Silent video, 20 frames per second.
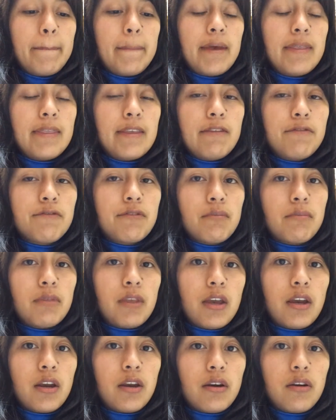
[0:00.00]
And then from
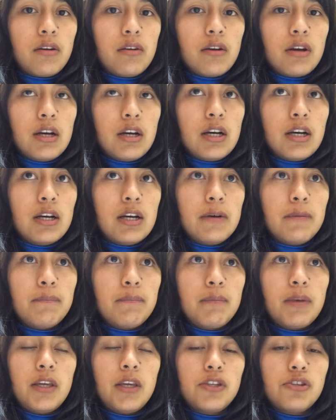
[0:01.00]
there,
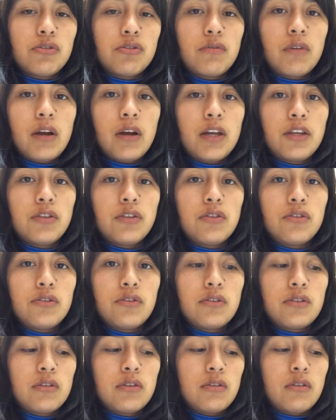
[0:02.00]
um, hitch a ride
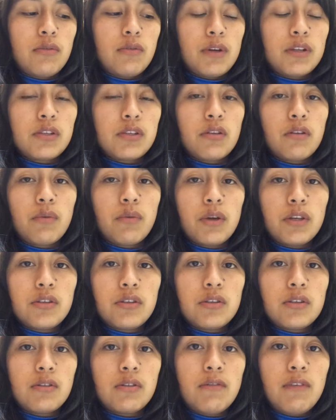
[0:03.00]
the rest of the way
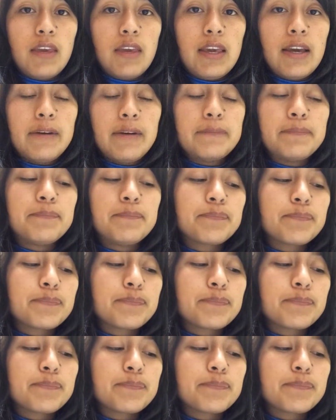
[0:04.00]
to Sevilla.